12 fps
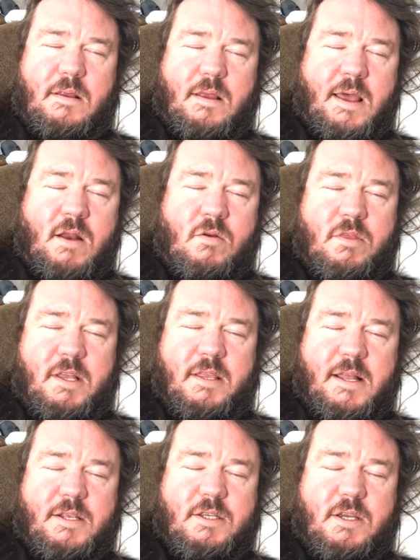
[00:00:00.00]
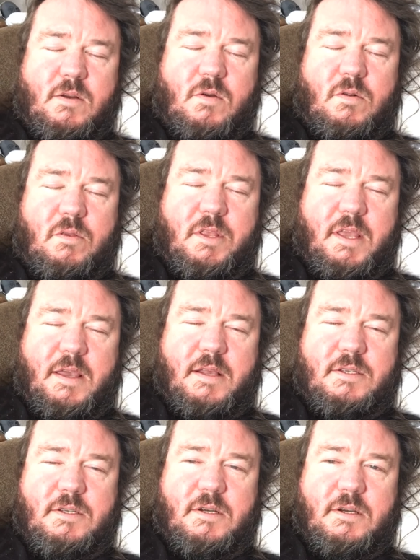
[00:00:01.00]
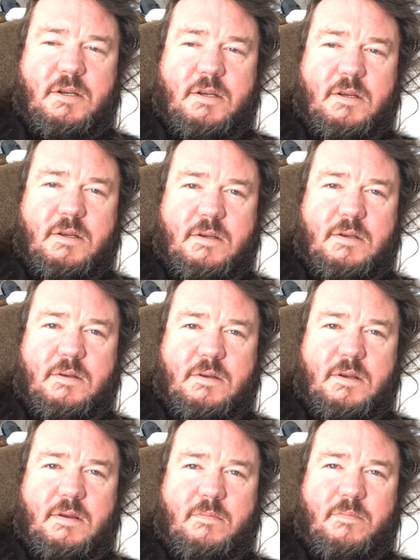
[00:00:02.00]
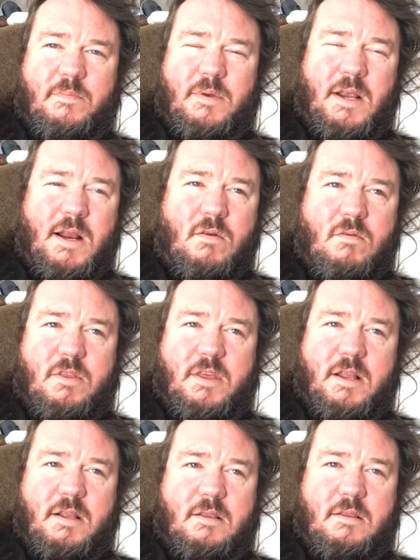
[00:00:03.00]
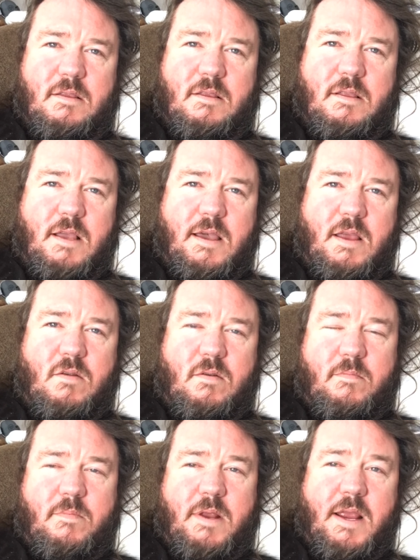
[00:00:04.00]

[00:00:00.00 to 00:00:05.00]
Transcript: I don't think that's going to hold the answer, but I don't think I don't, but